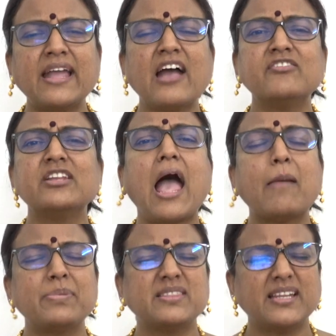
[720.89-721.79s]
I have an
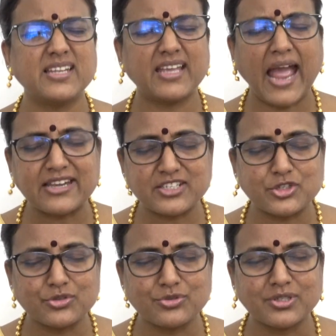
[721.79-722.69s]
apathetic
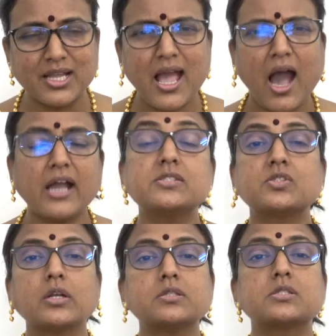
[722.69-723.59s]
attitude. I
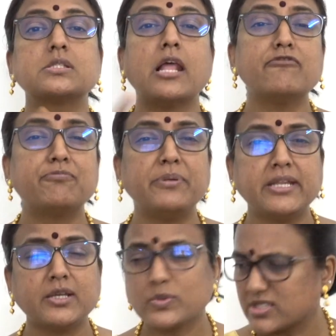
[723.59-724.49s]
sort of
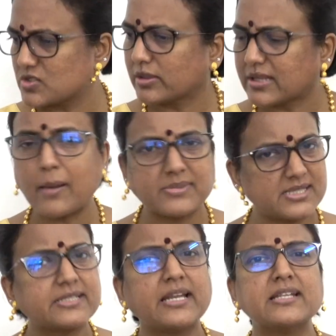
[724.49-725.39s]
self-pitying, which is all
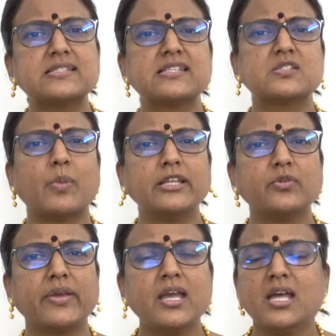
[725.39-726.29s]
tamasic tendencies, by the
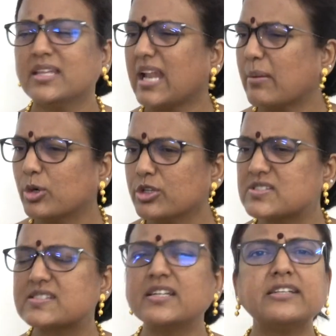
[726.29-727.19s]
way. Then I'm going to
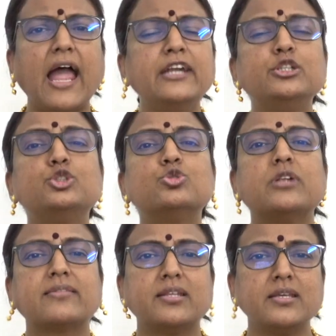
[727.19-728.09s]
sit and do
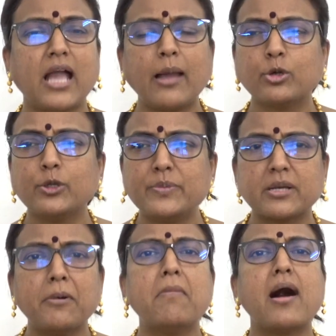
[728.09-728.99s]
nothing. I'm going to
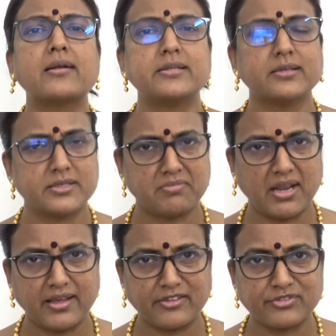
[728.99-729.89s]
become a martyr in my
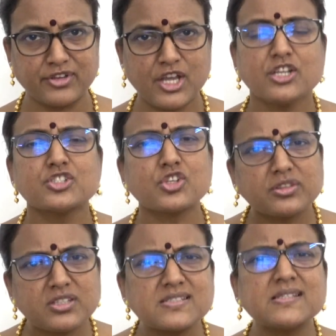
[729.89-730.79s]
life. So
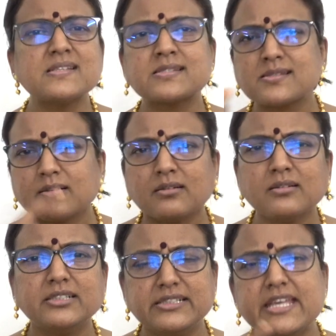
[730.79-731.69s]
this is the
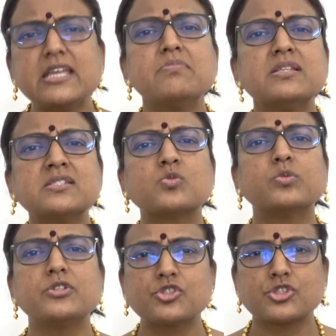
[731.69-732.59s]
demons
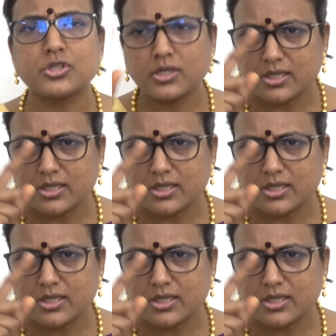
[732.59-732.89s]
which